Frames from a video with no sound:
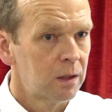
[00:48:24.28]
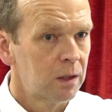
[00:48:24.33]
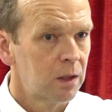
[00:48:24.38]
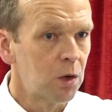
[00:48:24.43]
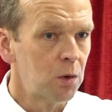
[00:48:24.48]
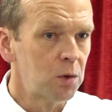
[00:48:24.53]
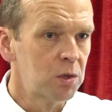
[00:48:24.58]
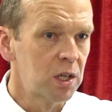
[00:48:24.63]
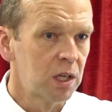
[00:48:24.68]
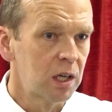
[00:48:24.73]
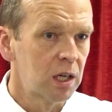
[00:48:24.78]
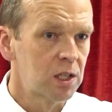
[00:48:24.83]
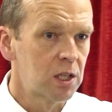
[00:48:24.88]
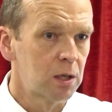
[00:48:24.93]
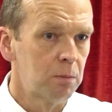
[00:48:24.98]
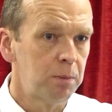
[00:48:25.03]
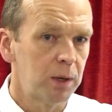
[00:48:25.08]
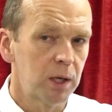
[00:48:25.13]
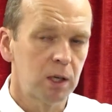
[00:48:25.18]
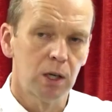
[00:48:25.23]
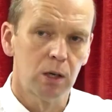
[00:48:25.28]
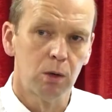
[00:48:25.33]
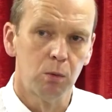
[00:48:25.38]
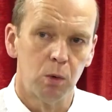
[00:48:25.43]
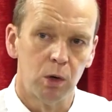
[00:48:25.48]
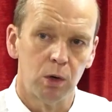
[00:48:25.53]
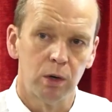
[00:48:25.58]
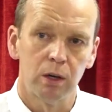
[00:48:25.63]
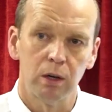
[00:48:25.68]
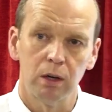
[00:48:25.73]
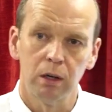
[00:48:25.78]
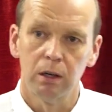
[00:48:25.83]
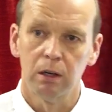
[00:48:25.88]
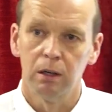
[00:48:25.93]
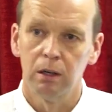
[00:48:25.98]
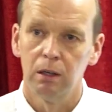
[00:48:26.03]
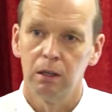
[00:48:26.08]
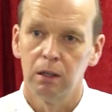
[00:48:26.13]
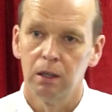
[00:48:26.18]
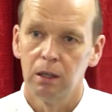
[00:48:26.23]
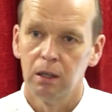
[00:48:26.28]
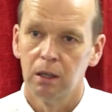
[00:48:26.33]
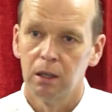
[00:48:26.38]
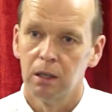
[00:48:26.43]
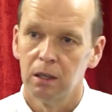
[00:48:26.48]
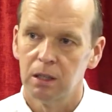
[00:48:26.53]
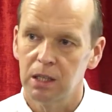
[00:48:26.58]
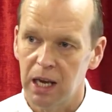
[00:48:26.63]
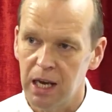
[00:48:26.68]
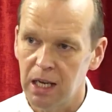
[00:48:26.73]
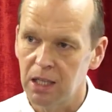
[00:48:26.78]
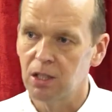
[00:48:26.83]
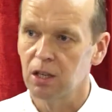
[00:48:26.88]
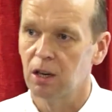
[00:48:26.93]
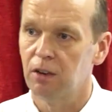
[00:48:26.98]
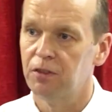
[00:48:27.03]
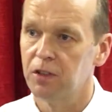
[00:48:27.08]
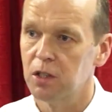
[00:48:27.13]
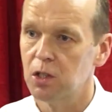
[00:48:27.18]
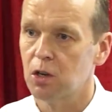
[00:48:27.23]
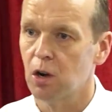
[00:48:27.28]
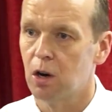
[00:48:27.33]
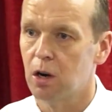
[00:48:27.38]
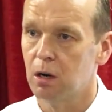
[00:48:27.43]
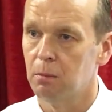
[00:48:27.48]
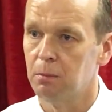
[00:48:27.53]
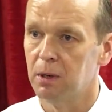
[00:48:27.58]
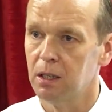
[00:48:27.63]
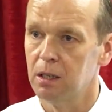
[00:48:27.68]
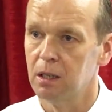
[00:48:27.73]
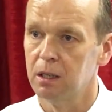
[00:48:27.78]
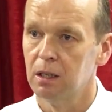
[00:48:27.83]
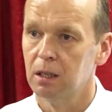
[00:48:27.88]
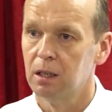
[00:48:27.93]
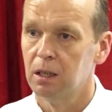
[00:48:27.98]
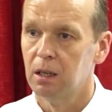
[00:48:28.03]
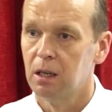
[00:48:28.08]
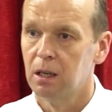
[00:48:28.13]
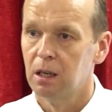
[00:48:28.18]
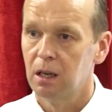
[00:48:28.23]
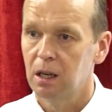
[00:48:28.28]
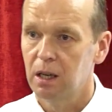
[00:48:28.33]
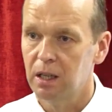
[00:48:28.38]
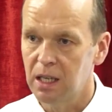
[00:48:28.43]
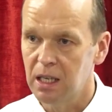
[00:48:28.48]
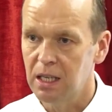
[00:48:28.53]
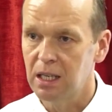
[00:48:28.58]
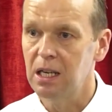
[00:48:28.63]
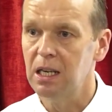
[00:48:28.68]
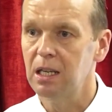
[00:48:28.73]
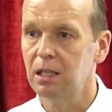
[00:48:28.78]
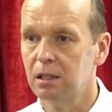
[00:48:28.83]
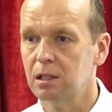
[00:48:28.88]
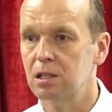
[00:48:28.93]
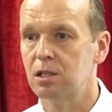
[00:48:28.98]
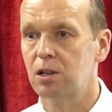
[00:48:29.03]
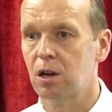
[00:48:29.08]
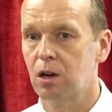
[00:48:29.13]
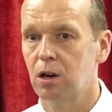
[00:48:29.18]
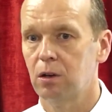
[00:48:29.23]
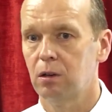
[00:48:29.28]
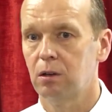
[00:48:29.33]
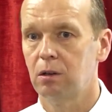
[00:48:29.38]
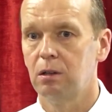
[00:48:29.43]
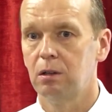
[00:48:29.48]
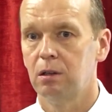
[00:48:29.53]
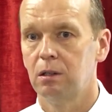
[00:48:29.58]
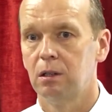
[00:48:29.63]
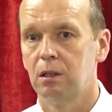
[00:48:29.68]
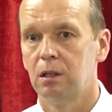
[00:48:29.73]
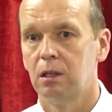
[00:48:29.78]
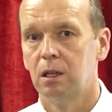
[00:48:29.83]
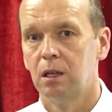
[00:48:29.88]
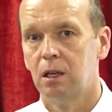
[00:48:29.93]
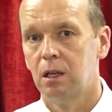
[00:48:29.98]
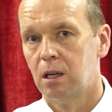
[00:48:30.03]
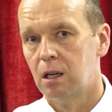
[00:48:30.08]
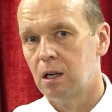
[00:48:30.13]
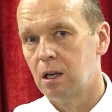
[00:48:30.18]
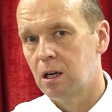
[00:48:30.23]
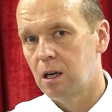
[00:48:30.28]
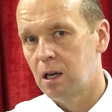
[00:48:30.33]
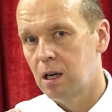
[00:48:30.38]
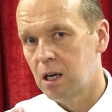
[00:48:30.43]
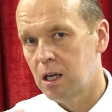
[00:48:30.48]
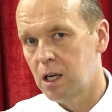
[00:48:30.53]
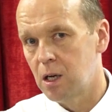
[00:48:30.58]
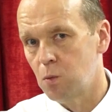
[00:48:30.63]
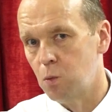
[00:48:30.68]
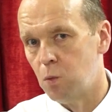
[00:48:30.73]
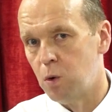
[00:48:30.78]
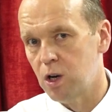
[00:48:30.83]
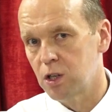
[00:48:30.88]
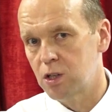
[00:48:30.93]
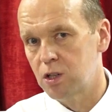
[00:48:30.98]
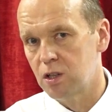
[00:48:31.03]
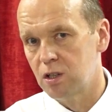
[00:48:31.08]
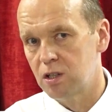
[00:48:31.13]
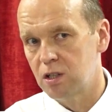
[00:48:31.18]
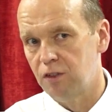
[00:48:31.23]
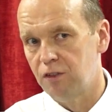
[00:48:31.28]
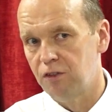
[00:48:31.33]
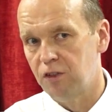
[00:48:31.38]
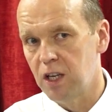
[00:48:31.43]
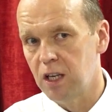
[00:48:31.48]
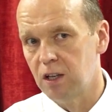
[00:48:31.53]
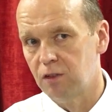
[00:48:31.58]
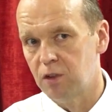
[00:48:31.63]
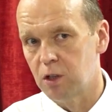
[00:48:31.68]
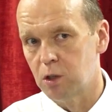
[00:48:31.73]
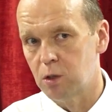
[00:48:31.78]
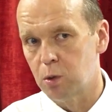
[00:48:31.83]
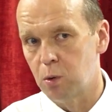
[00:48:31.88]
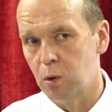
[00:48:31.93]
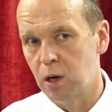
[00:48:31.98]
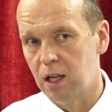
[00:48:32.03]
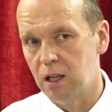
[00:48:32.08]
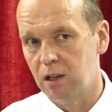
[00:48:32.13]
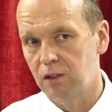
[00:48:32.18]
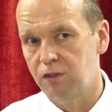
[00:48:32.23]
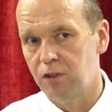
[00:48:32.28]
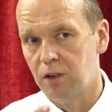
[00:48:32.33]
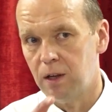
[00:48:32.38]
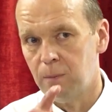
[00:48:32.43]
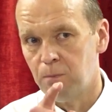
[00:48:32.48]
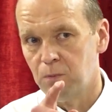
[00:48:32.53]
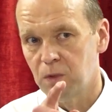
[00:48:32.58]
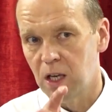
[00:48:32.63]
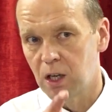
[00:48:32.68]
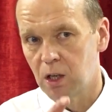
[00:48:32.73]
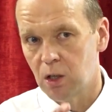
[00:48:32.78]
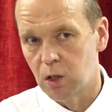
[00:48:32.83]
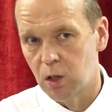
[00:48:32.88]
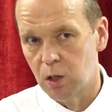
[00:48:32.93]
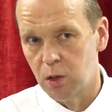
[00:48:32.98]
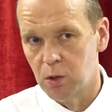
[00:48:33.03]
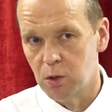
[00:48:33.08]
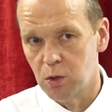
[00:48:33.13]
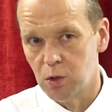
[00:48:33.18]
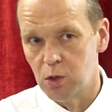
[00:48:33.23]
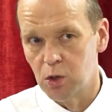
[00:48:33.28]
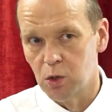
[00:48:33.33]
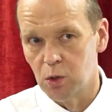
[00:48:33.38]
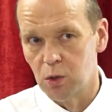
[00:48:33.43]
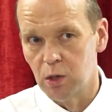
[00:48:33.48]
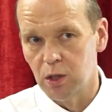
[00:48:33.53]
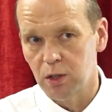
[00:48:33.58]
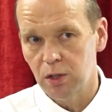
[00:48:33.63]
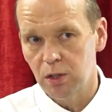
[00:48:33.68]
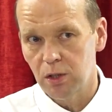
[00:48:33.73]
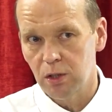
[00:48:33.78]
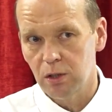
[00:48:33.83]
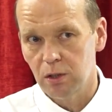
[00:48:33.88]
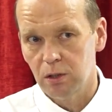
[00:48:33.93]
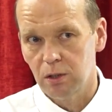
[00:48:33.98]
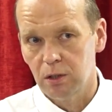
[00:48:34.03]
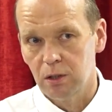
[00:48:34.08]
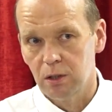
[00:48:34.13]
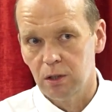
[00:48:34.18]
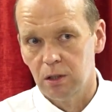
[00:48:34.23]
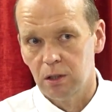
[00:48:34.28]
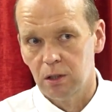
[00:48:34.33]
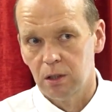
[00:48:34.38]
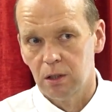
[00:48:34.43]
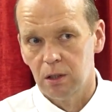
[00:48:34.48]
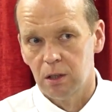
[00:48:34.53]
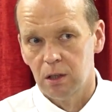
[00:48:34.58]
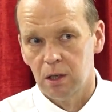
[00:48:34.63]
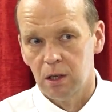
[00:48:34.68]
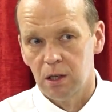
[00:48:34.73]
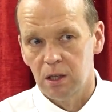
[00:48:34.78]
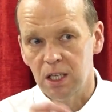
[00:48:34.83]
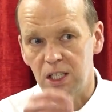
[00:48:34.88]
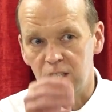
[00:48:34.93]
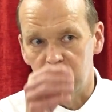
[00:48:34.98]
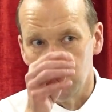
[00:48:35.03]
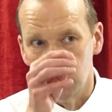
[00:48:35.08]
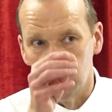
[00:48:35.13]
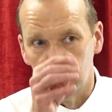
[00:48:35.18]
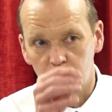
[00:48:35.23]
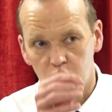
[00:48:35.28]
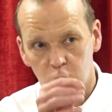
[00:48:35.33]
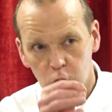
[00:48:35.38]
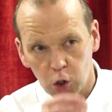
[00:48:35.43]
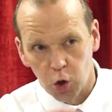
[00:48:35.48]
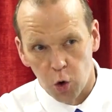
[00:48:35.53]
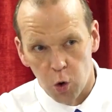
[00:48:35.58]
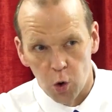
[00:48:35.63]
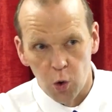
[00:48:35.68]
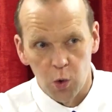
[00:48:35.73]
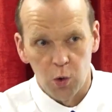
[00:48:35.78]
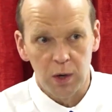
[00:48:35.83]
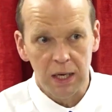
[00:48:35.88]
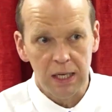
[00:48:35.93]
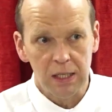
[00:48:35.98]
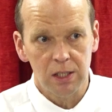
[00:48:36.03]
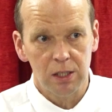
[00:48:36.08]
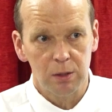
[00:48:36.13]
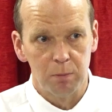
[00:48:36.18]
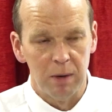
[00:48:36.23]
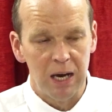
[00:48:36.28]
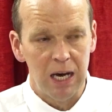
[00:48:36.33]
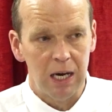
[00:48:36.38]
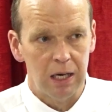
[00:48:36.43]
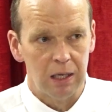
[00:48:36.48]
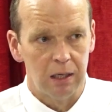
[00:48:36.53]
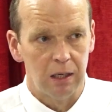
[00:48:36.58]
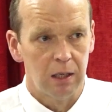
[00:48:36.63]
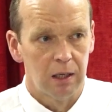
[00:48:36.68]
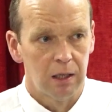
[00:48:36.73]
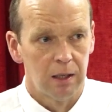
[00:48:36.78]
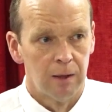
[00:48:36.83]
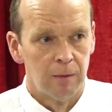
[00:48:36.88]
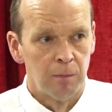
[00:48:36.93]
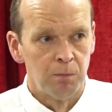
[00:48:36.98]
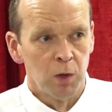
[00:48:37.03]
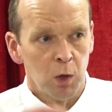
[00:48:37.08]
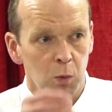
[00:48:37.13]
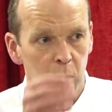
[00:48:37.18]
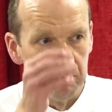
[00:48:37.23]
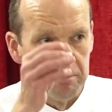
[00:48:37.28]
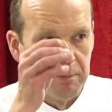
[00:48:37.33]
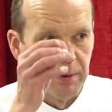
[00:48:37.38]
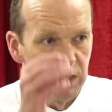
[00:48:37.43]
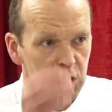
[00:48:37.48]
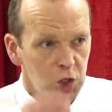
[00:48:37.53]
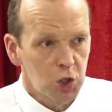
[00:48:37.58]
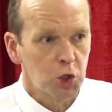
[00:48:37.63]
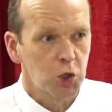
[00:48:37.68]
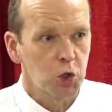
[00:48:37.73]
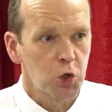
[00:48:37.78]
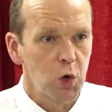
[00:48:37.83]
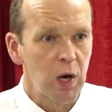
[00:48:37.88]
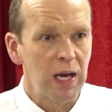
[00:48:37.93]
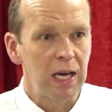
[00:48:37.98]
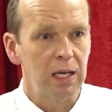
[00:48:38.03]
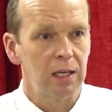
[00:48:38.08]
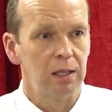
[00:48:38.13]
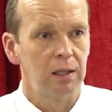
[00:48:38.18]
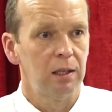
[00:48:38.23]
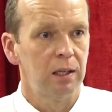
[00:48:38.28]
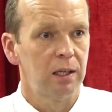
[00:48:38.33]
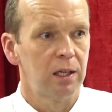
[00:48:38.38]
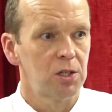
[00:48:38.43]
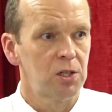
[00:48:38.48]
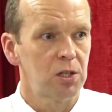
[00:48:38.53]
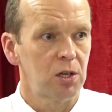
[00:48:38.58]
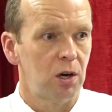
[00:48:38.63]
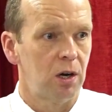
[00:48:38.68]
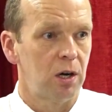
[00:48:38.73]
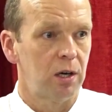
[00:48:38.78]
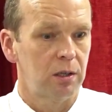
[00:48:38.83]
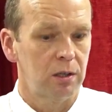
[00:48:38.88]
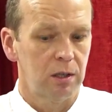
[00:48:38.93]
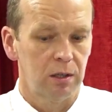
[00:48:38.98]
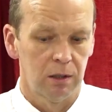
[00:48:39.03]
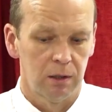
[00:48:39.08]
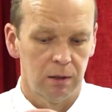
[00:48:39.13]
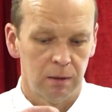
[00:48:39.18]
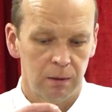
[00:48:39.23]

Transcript: Goes and gets a bucket of water, takes off his garment, and he kneels down and he washes the feet of the 12, including Judas. This notorious man with betrayal in his heart.